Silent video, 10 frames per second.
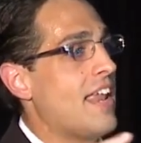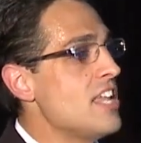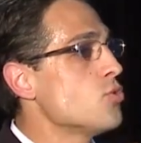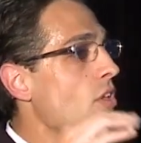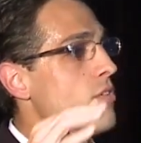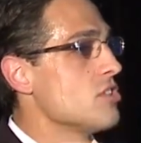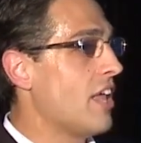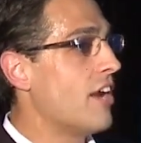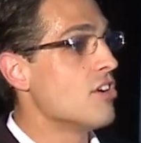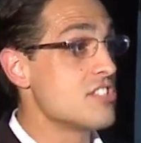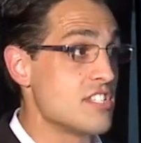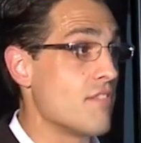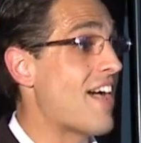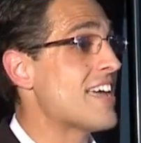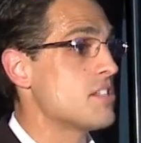each one of those layers is a
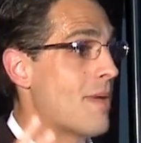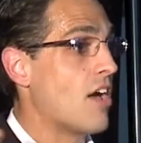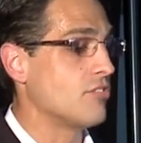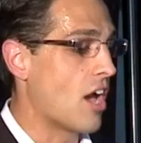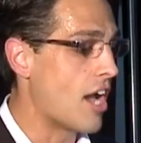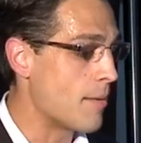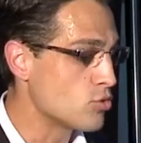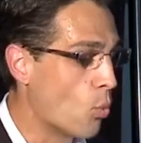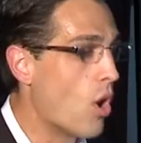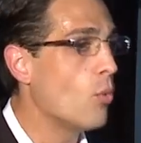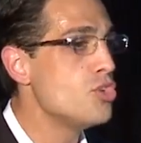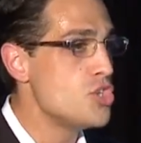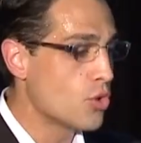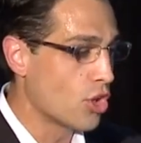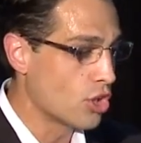vast amount of times, what would
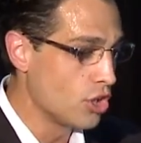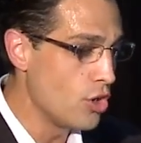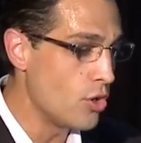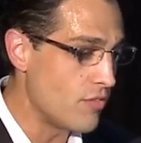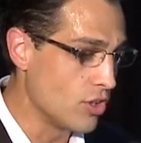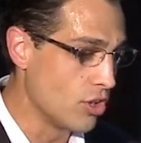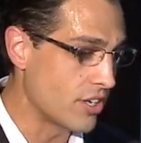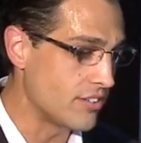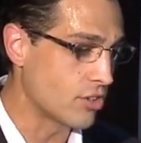you conclude if you look at the